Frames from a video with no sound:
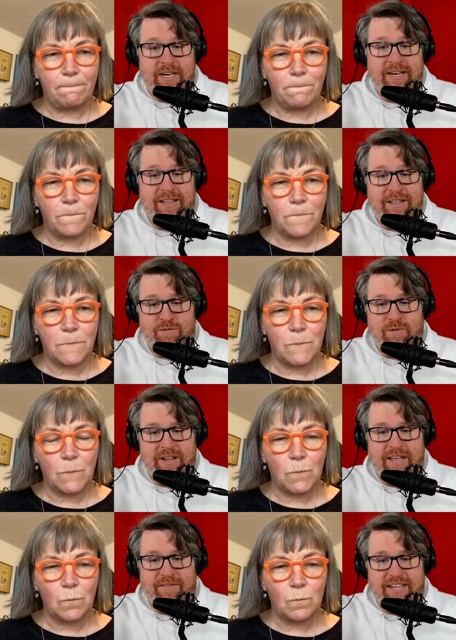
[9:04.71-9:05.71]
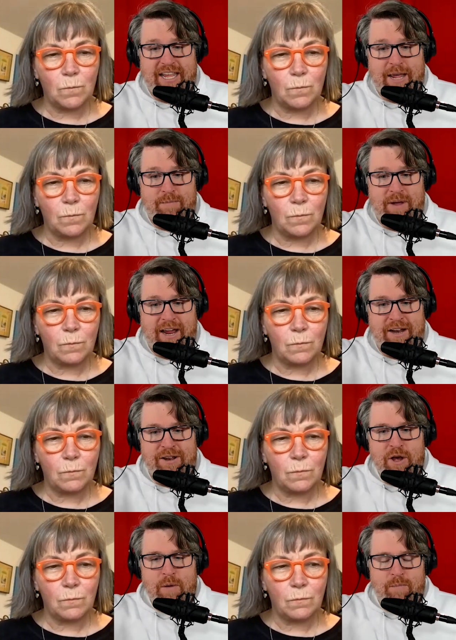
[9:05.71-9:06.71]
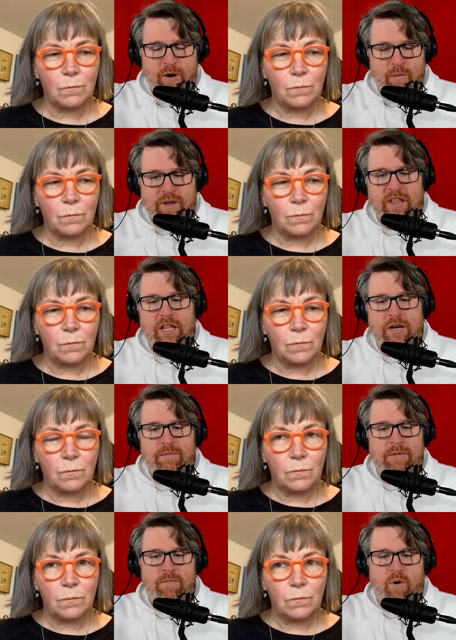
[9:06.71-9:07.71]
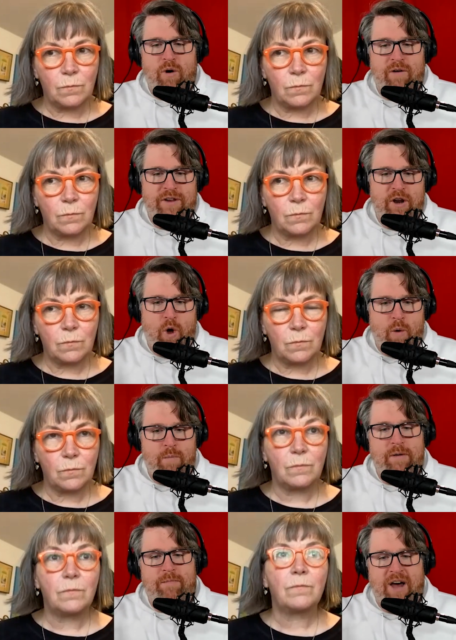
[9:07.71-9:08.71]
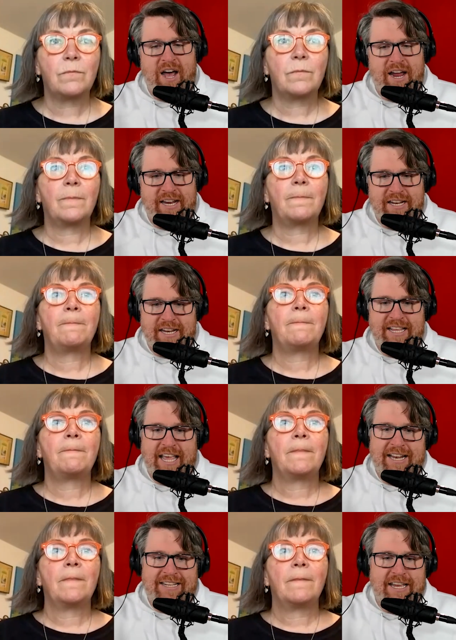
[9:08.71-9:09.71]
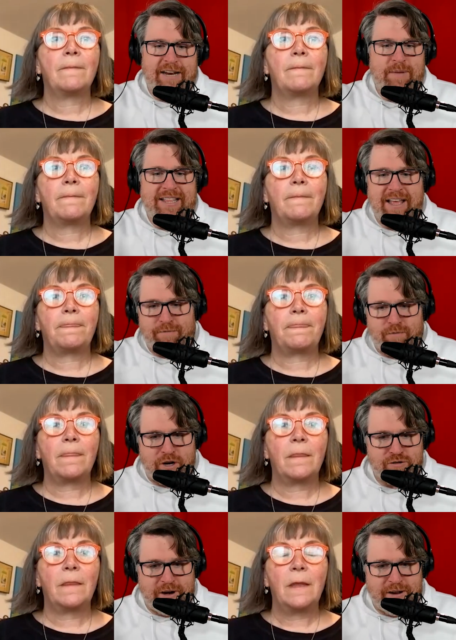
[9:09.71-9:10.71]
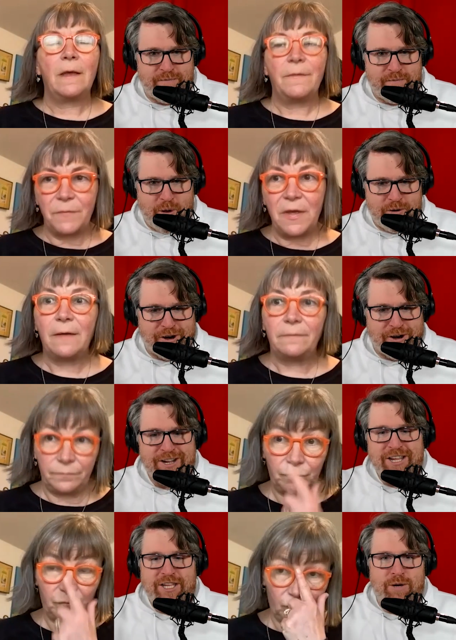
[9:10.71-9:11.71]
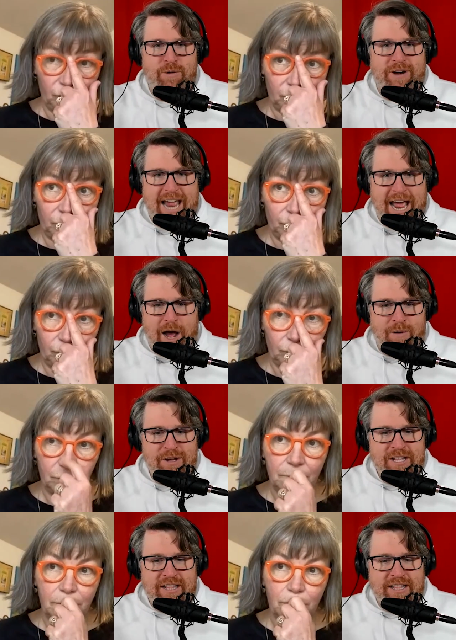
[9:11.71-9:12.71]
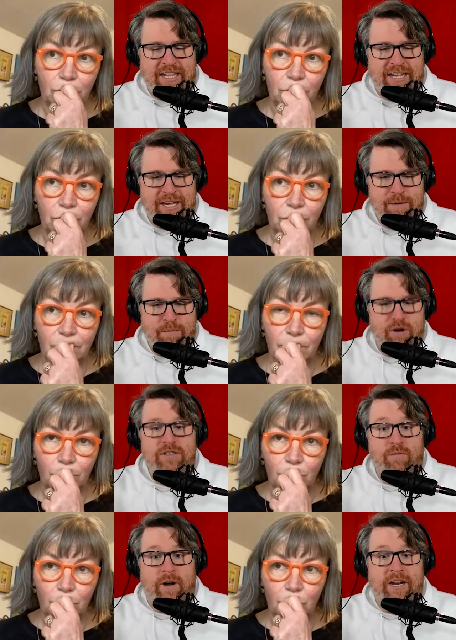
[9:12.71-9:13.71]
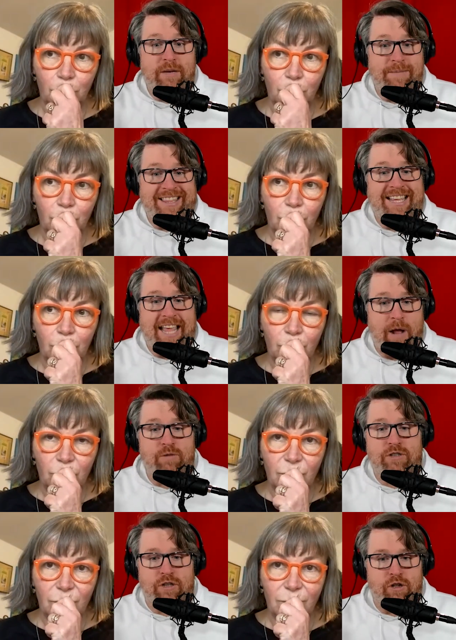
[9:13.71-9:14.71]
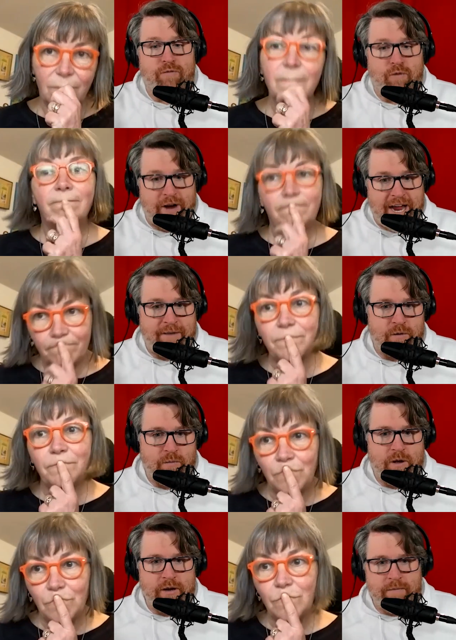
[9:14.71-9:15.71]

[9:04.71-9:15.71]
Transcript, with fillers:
Speaker 1: in the 2011 campaign but with a little bit more of an open mind and instead of being that frustrated voter, yeah. you are now the person running to be the councillor for everyone? Mm-hmm.